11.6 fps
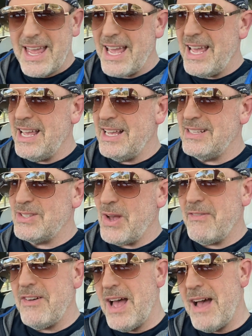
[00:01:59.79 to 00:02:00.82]
and so
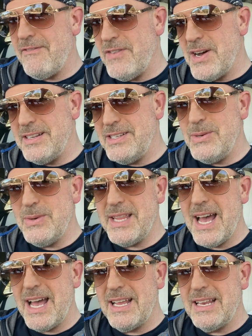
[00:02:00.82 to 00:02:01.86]
I have fun doing
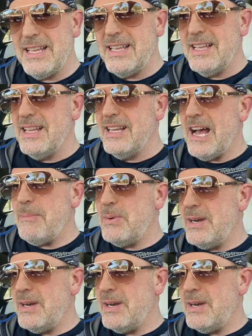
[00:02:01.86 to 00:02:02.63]
that. I put